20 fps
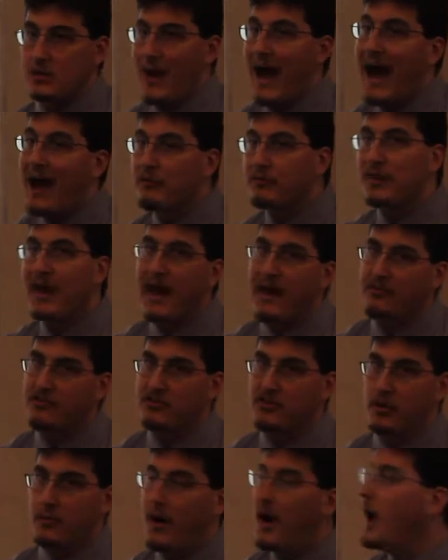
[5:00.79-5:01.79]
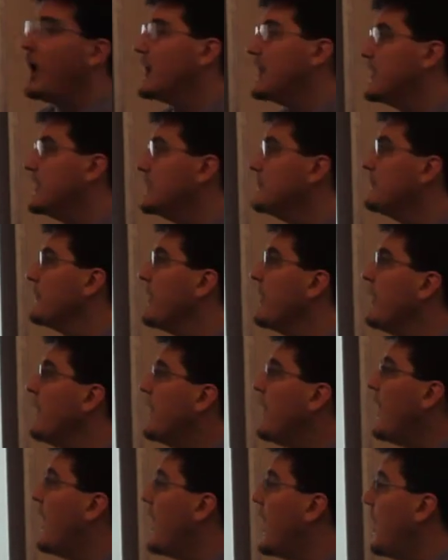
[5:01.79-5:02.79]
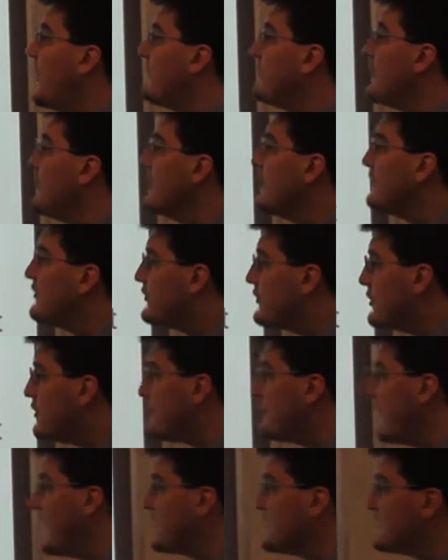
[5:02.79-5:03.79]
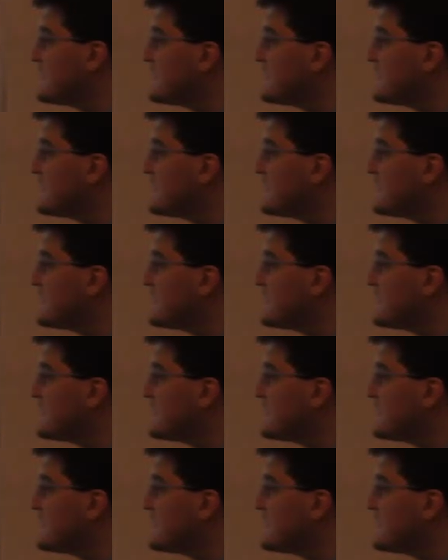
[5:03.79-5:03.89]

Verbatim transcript: You have to have stomata. Um, xerophyte